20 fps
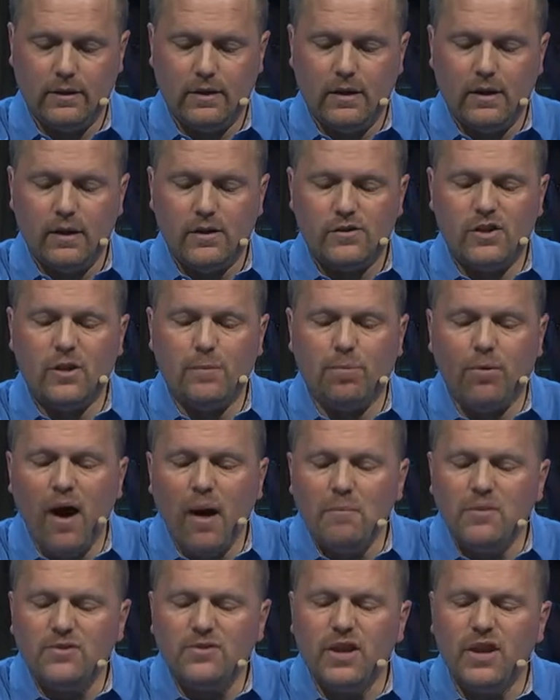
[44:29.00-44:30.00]
See, the
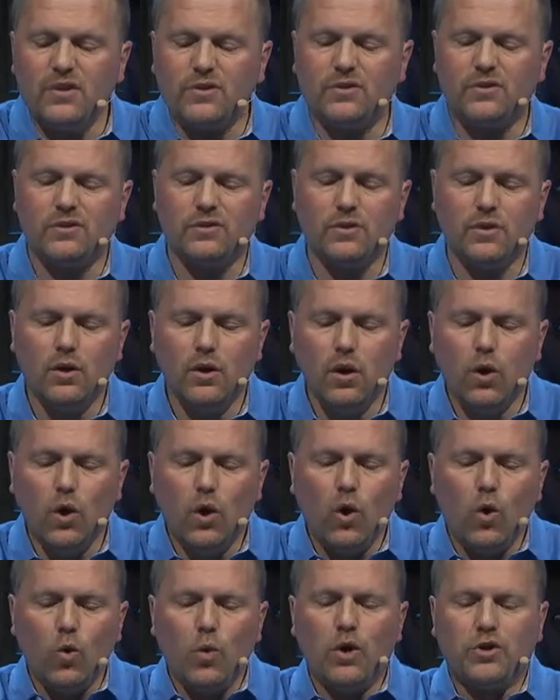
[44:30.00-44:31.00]
problem is this
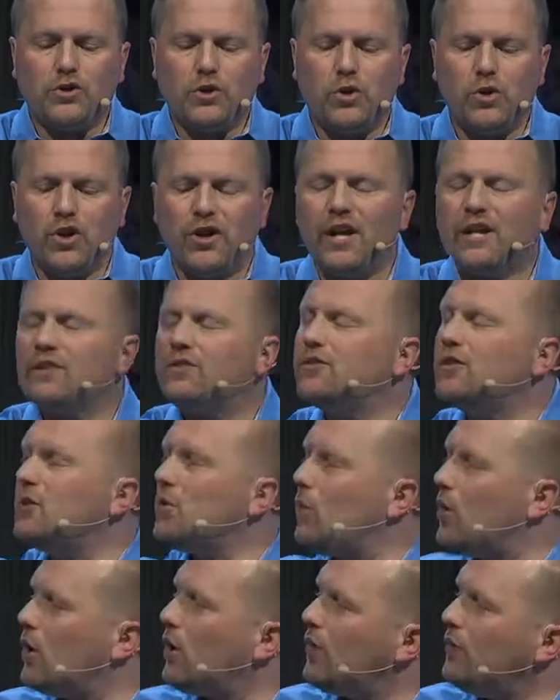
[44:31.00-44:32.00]
we're too connected to the
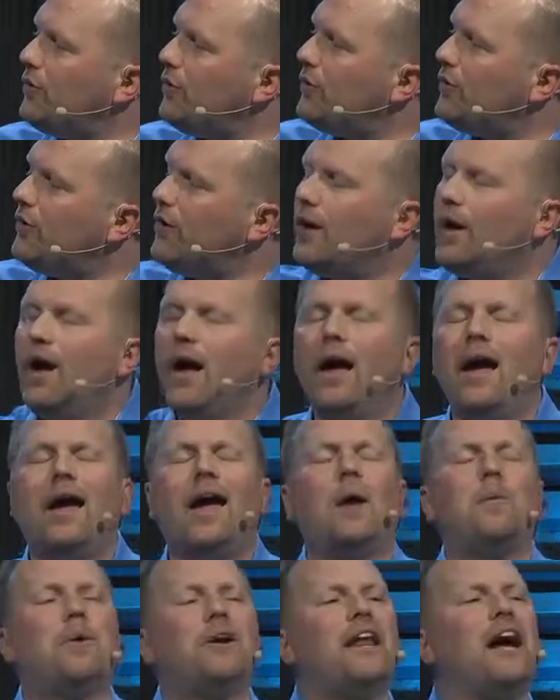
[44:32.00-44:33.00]
world
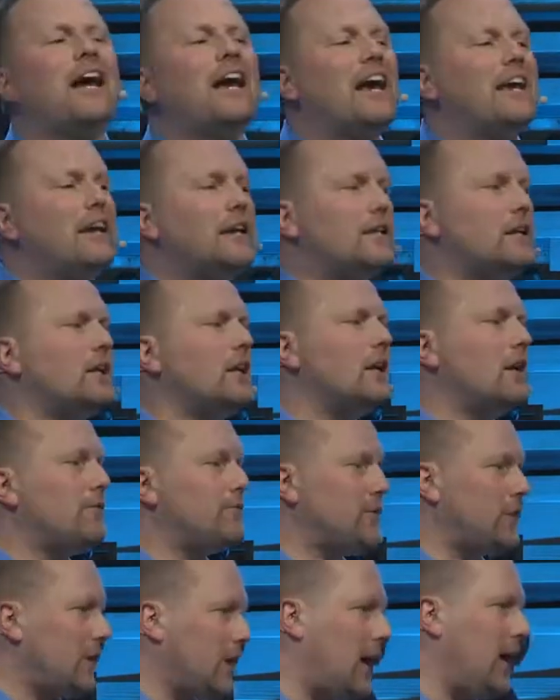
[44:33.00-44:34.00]
and we're not connected enough
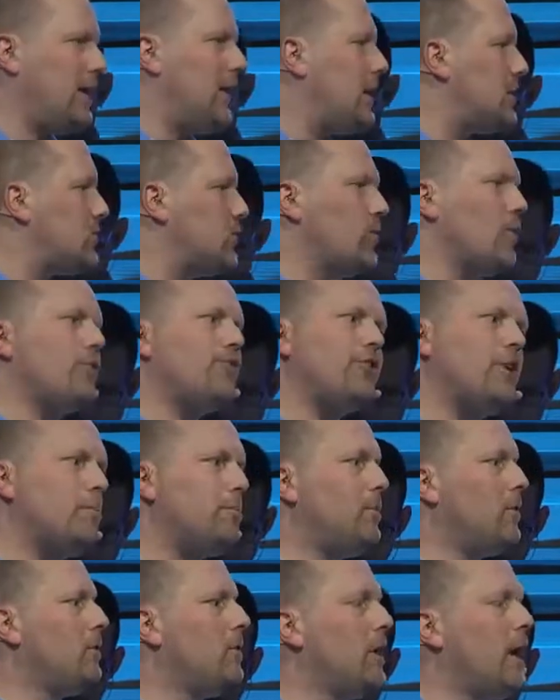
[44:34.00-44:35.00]
to God. It's real simple.